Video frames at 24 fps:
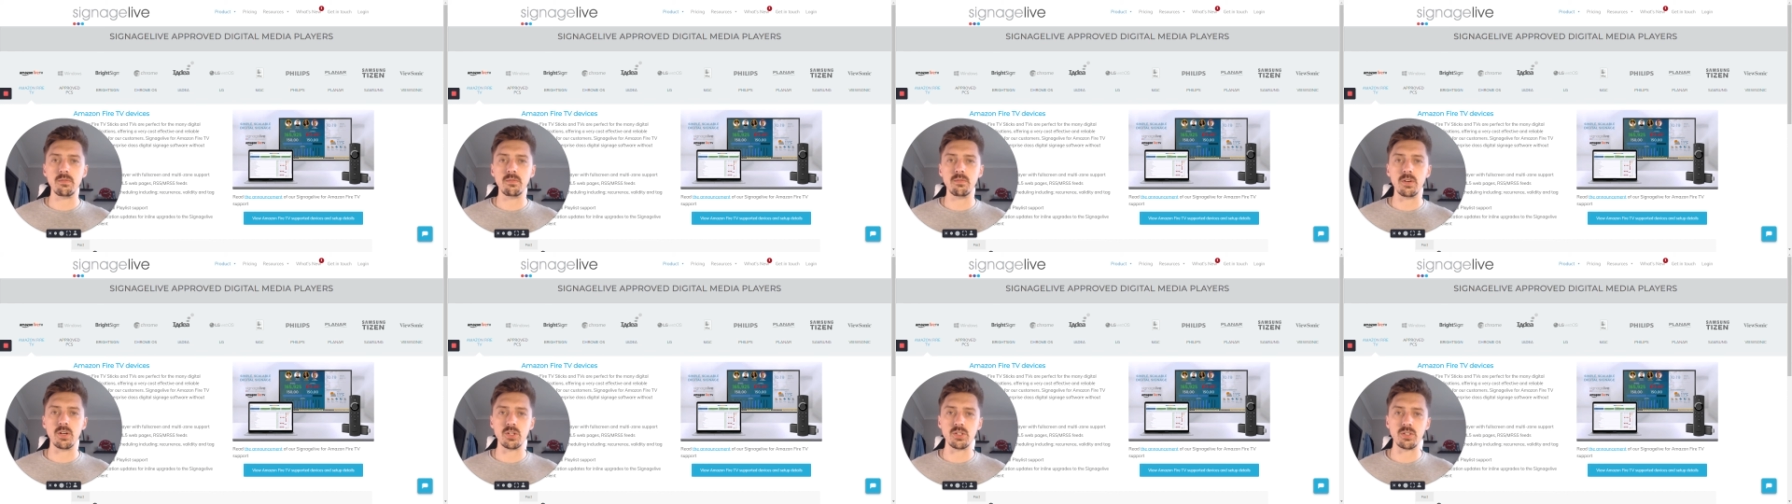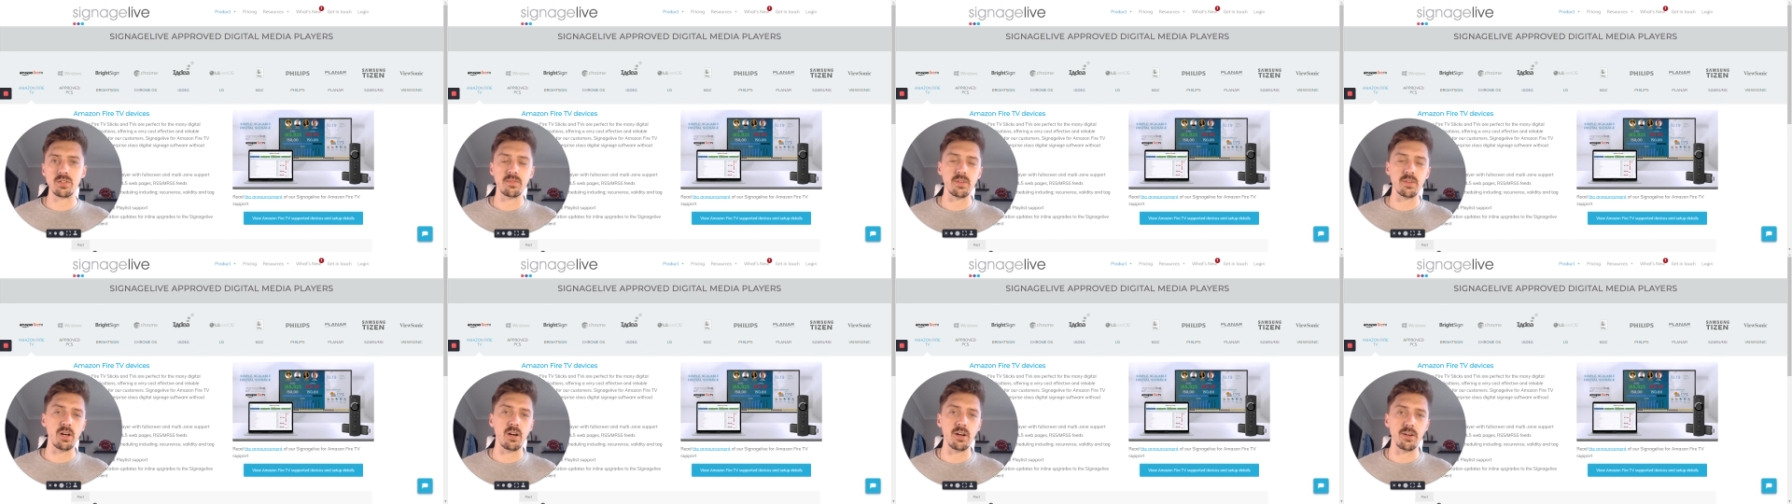version of
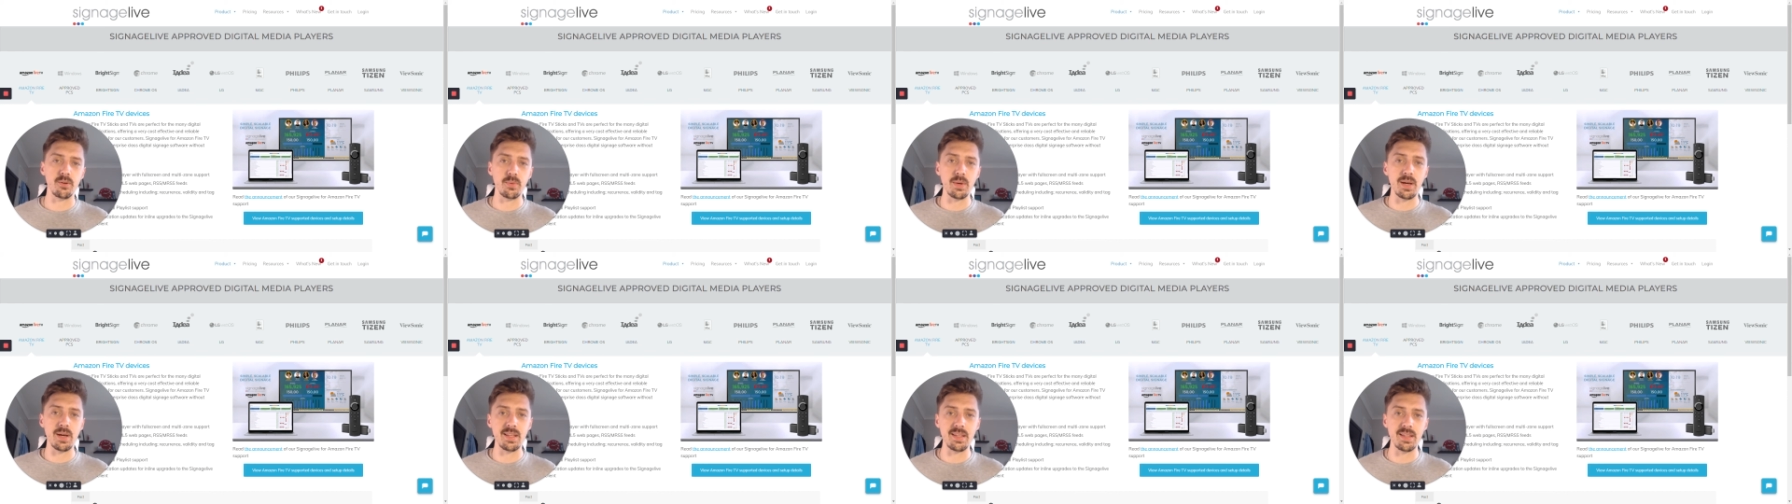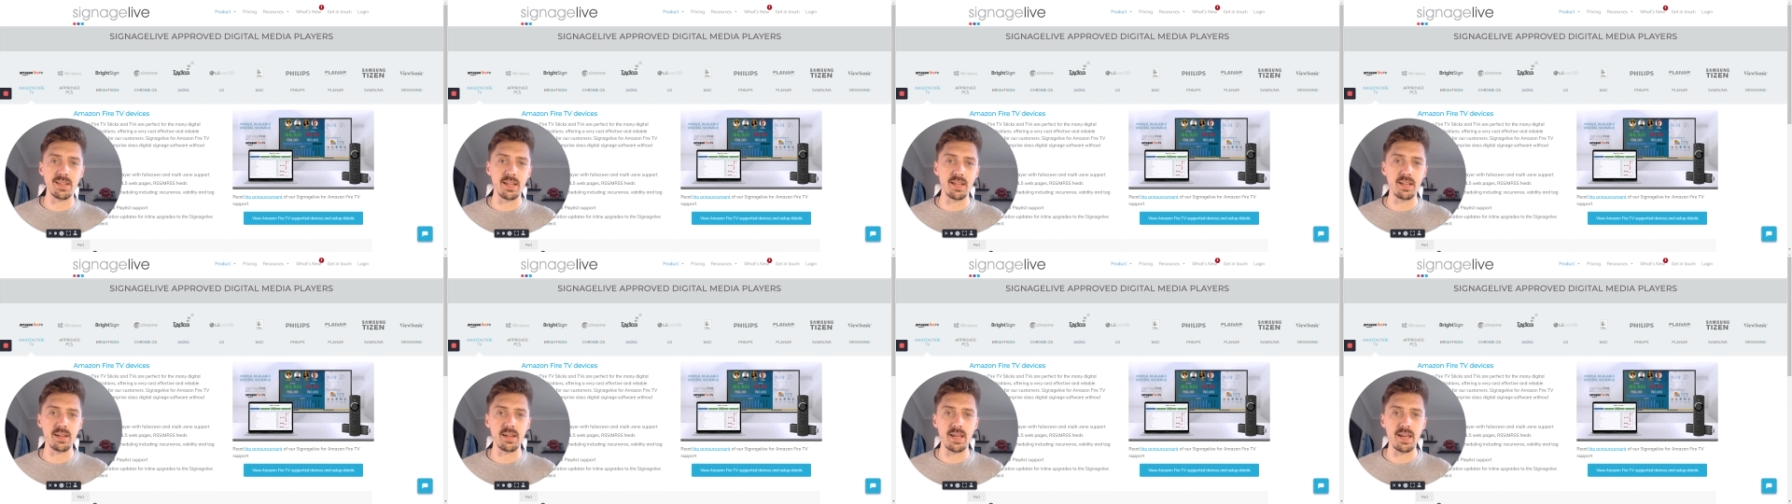the hardware
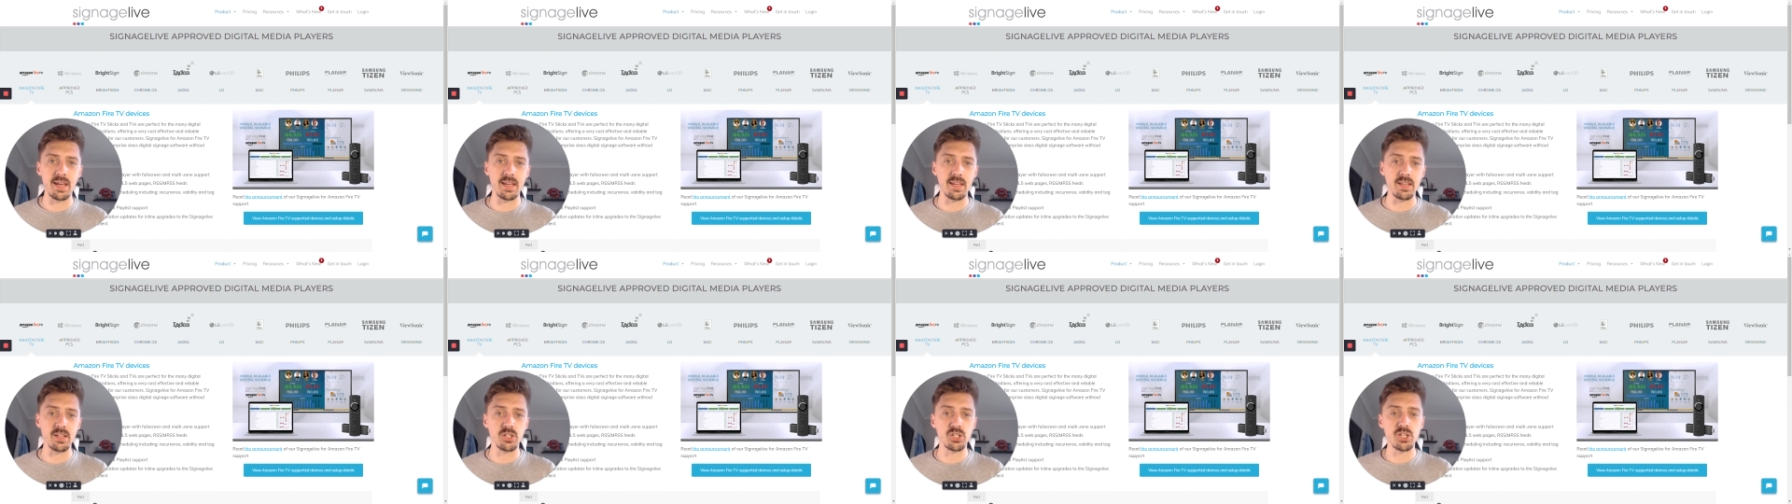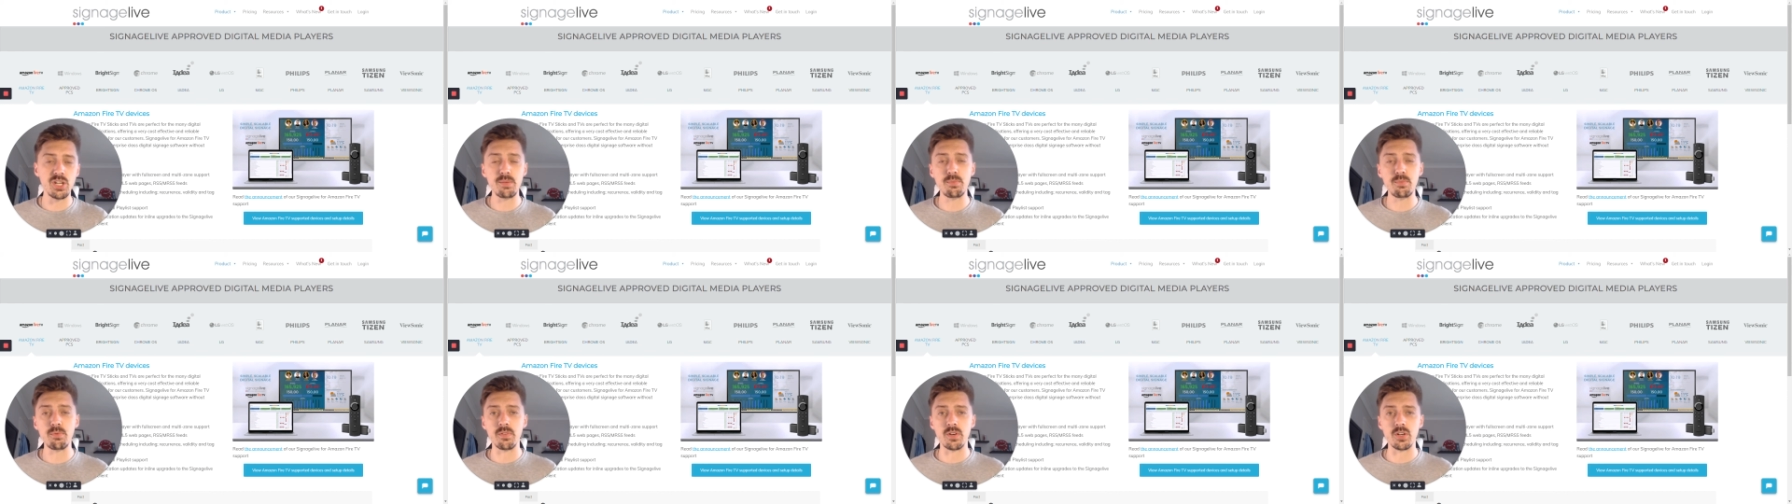than a
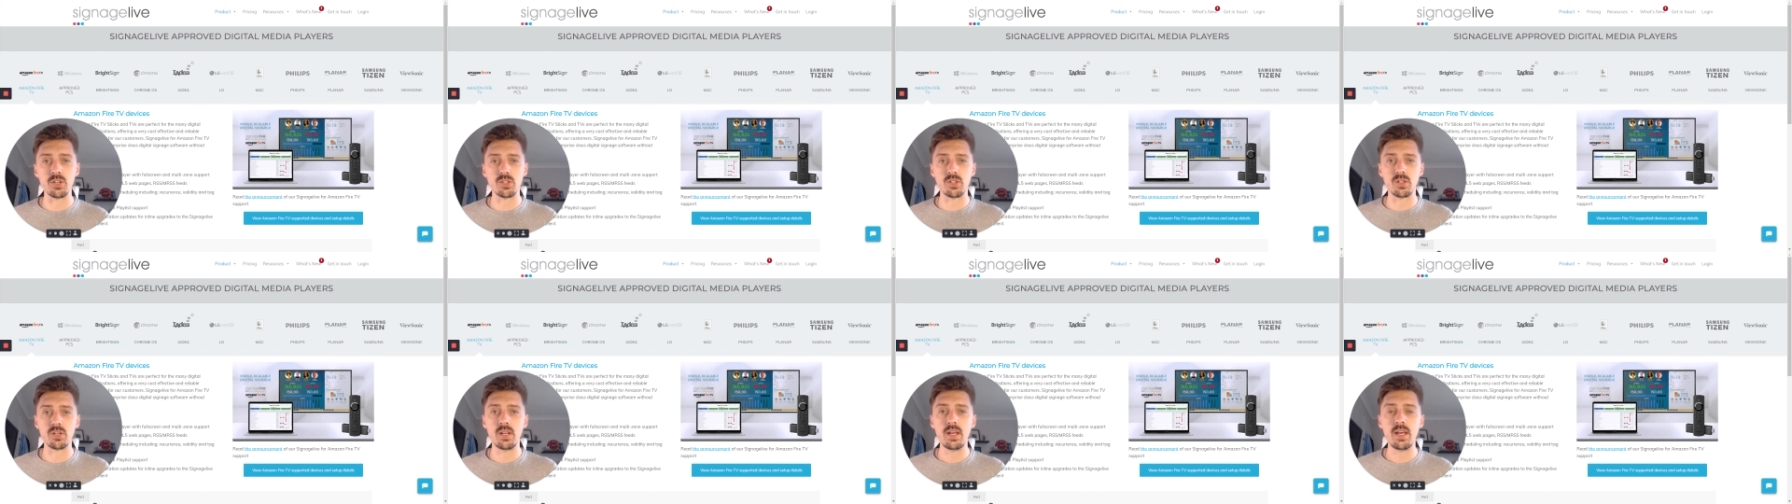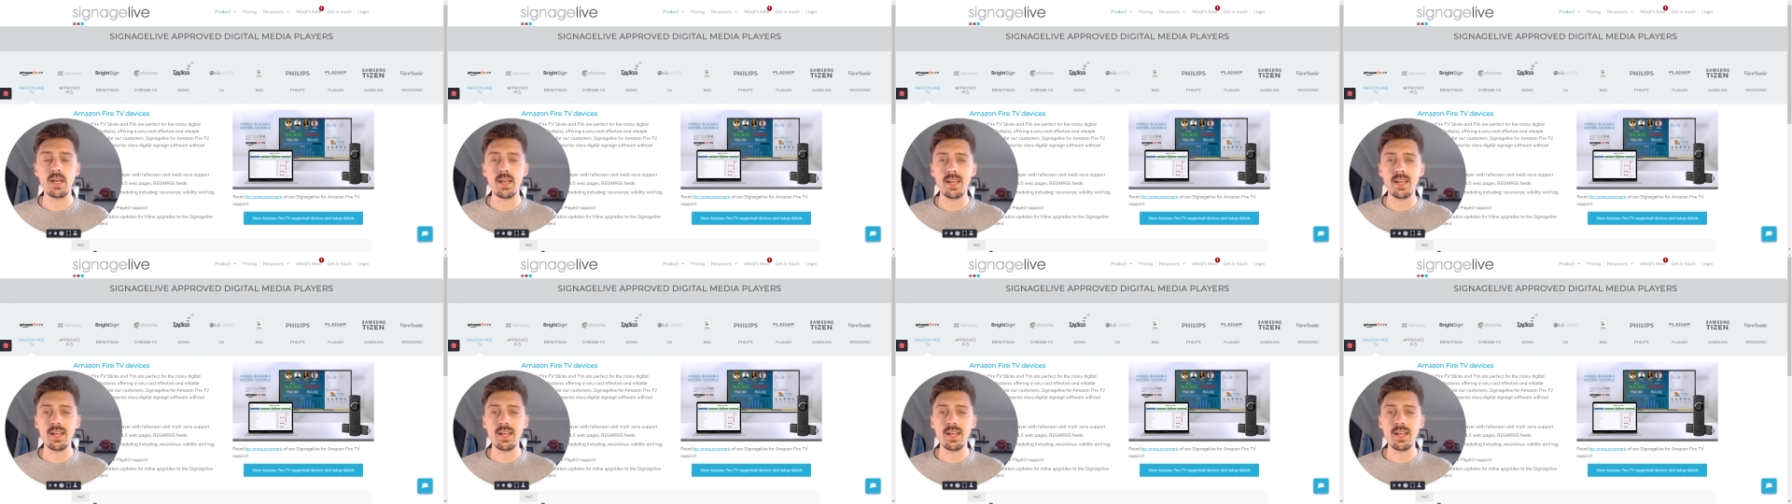cheaper version,